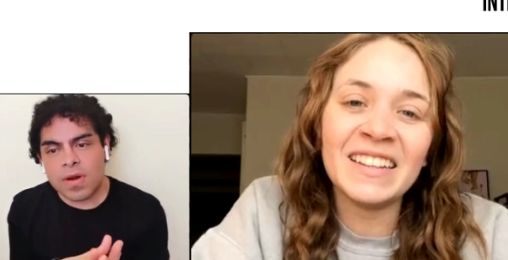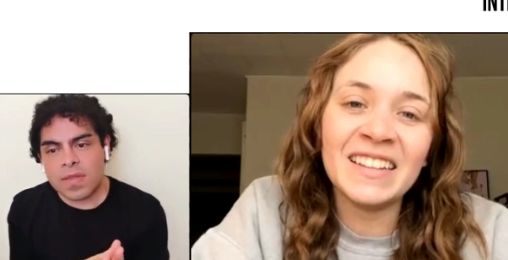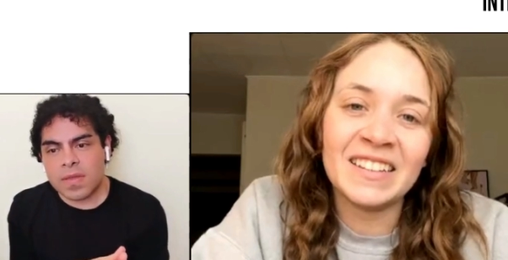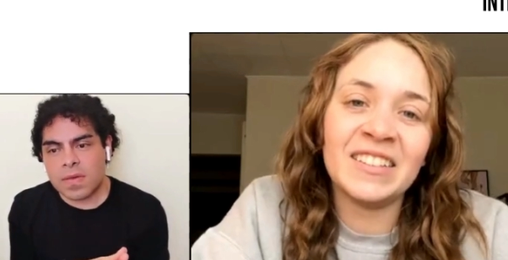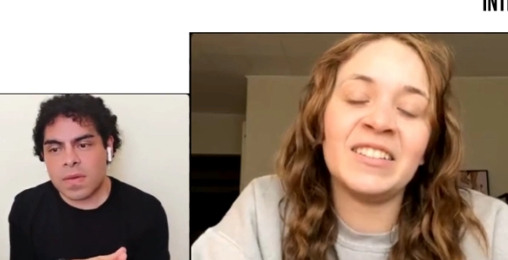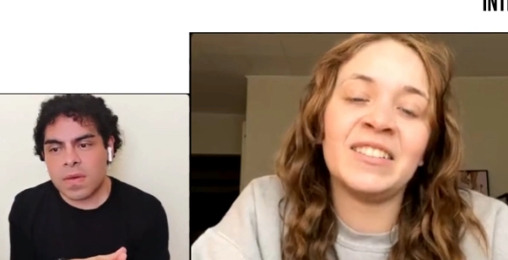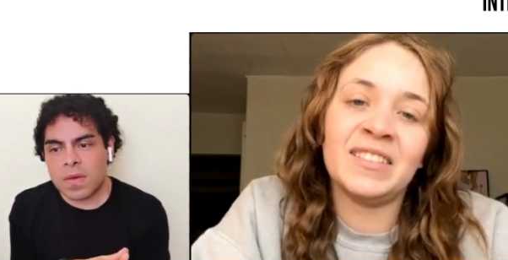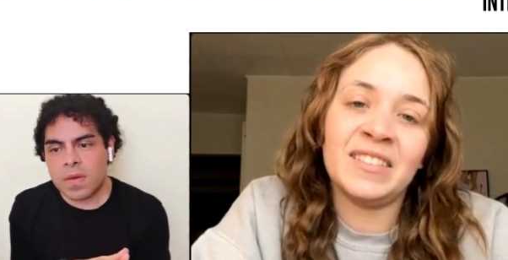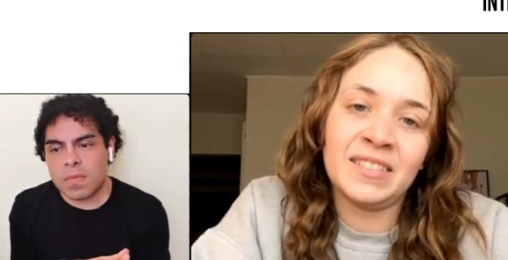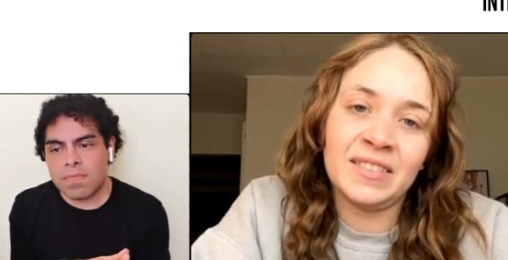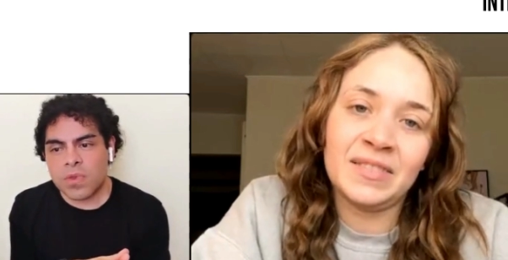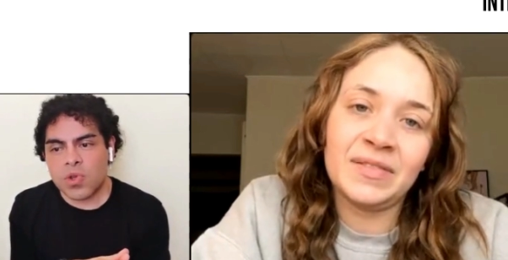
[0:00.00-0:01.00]
Speaker 1: part,
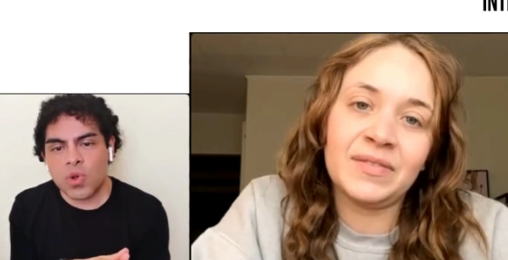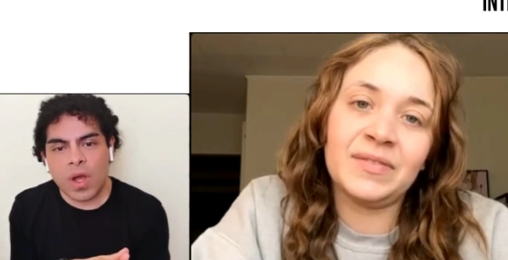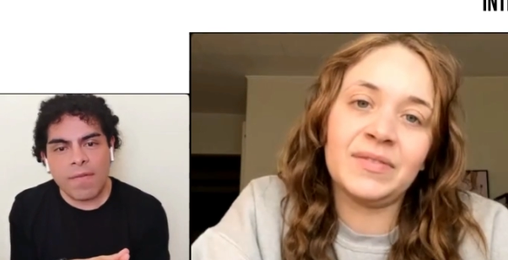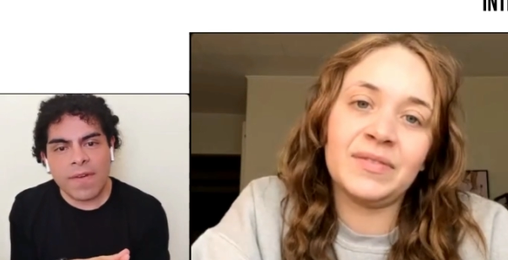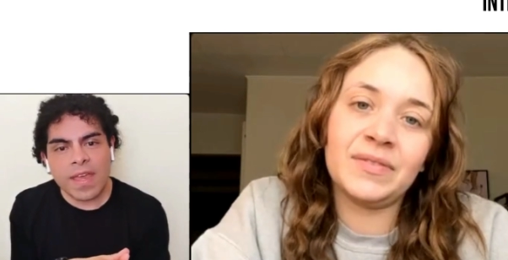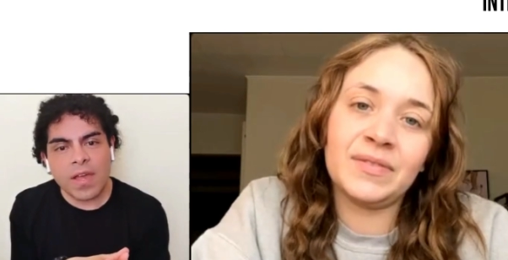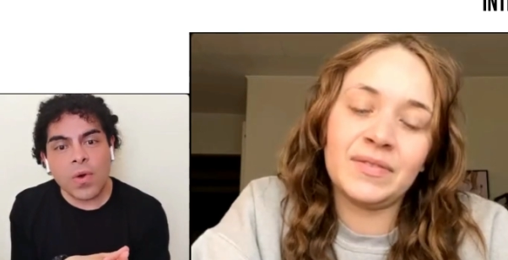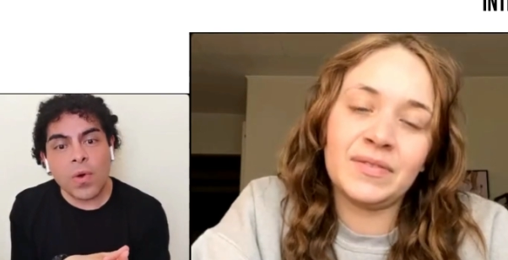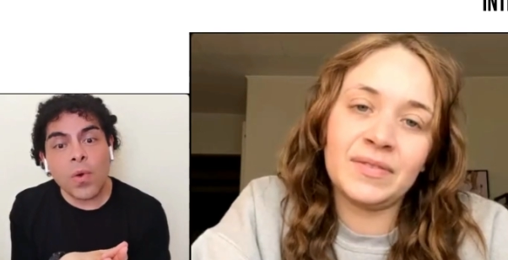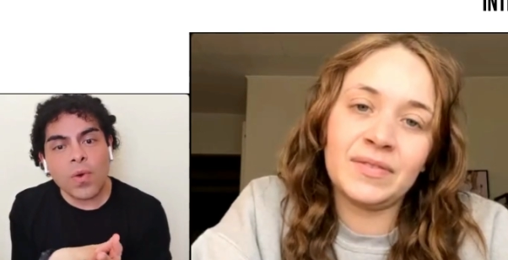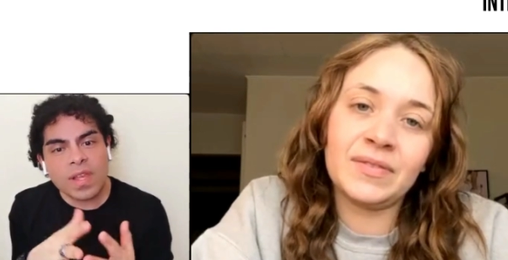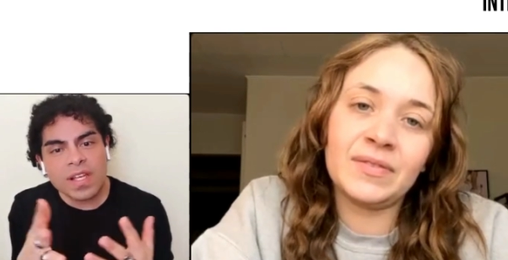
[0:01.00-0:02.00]
uh, do you have a
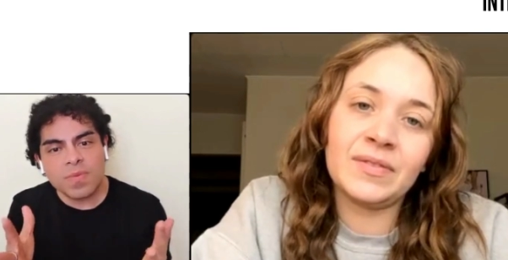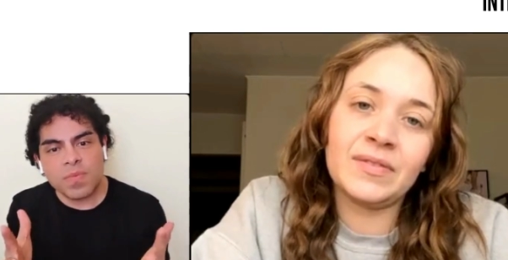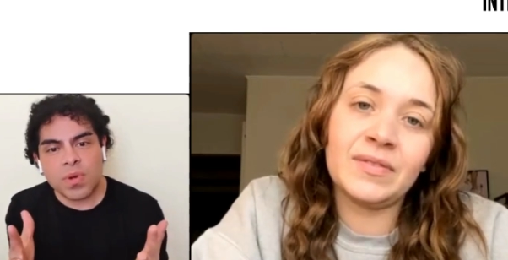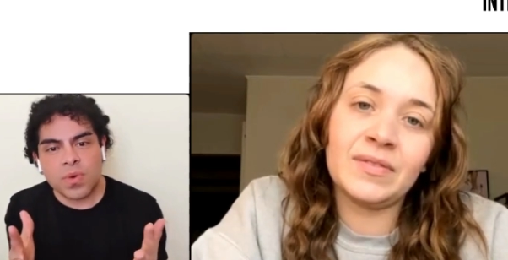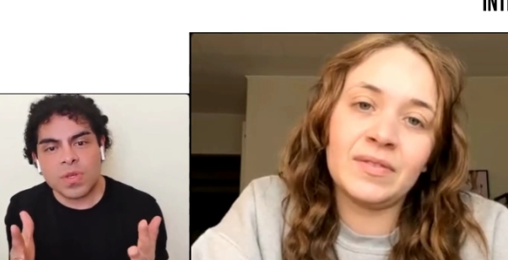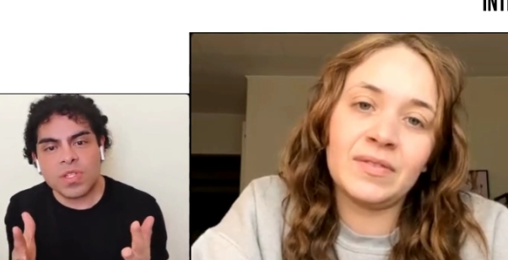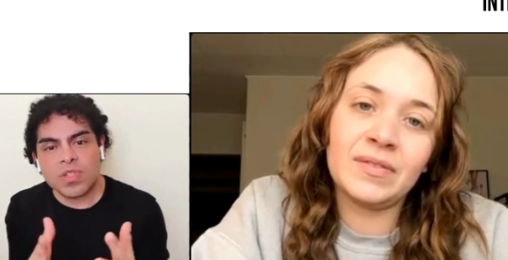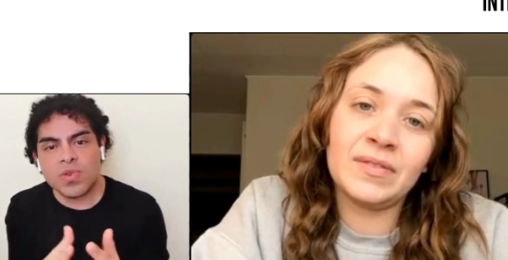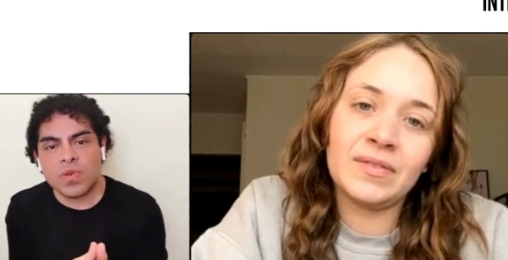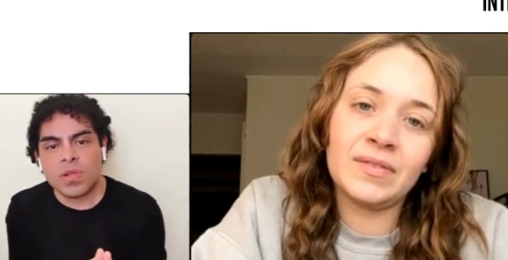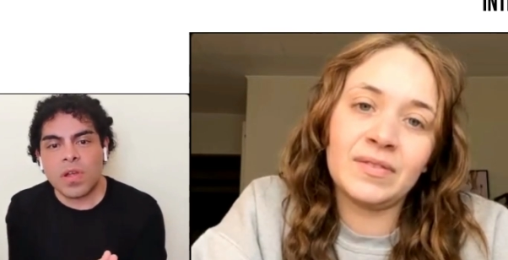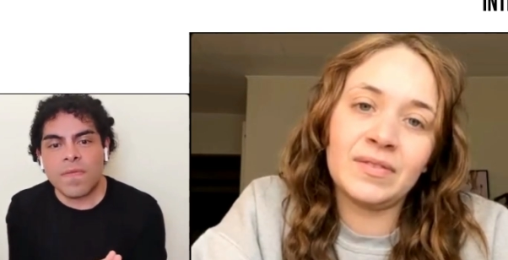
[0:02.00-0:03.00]
cool experience
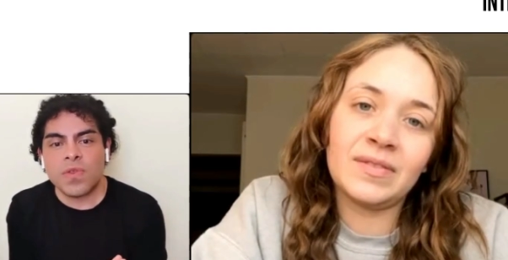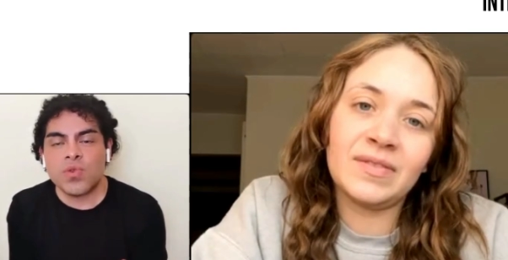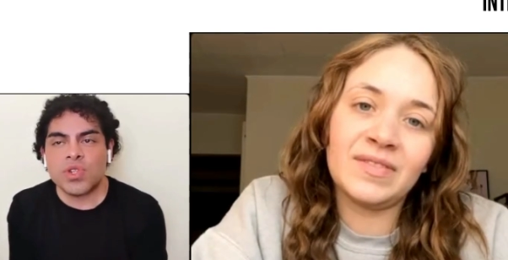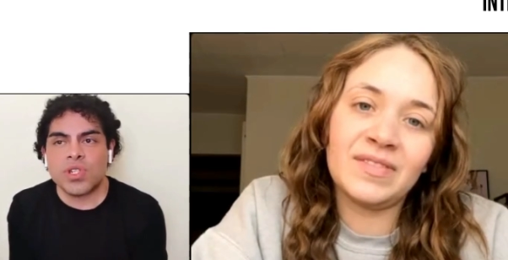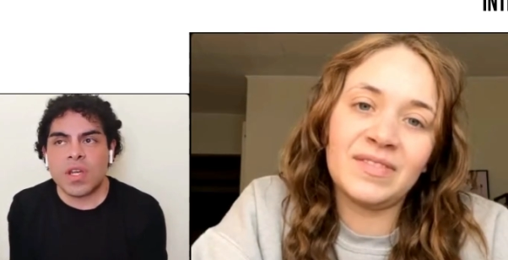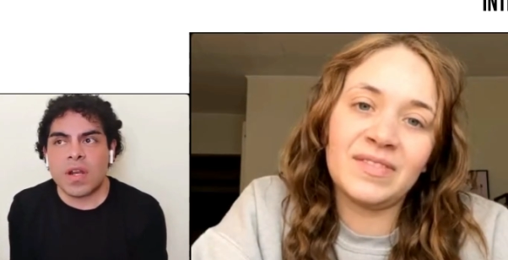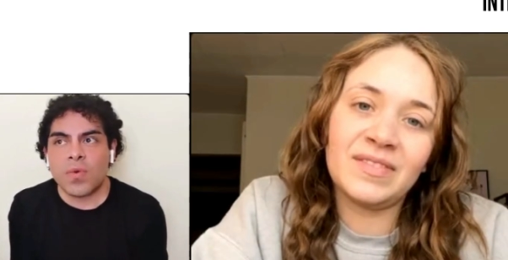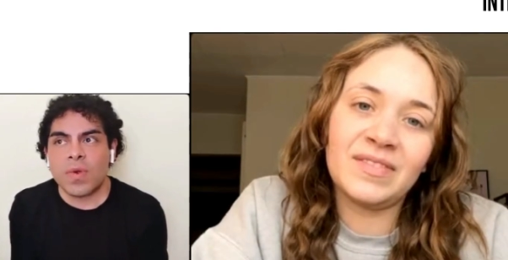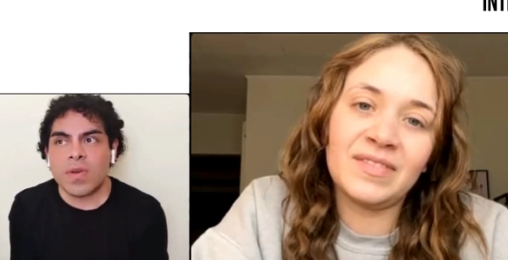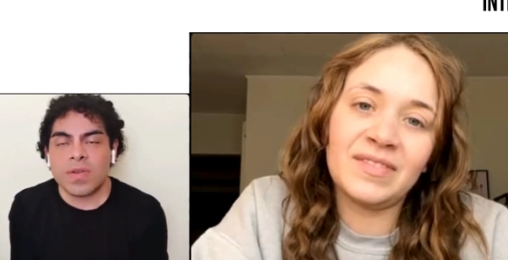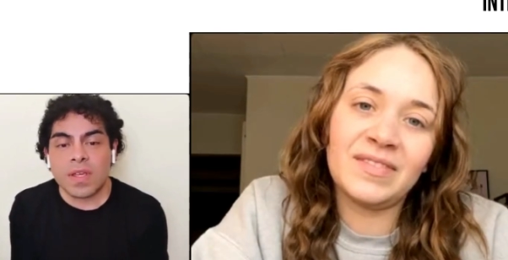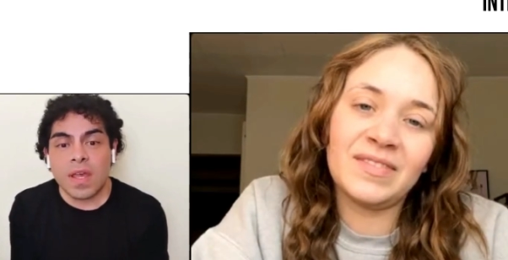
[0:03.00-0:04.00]
you would love to share
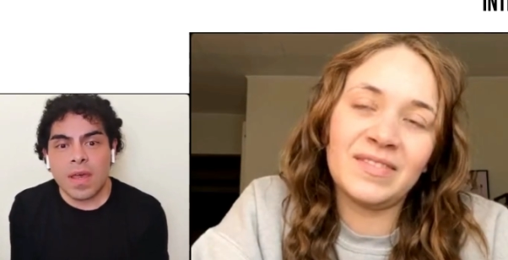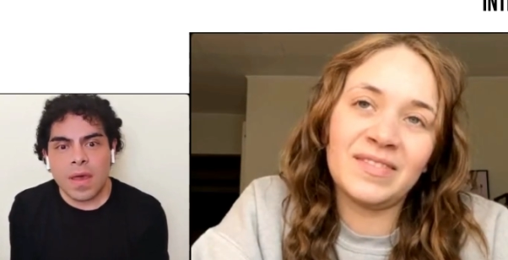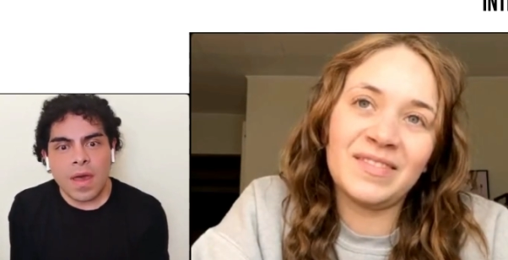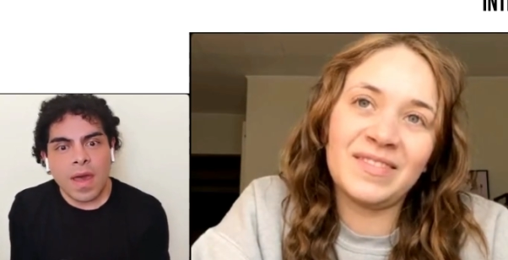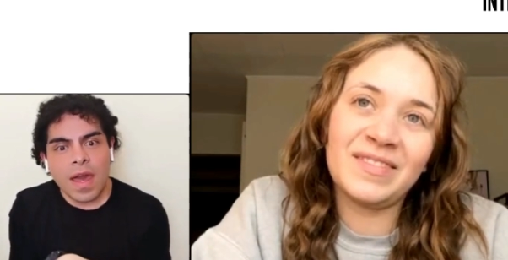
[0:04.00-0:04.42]
with us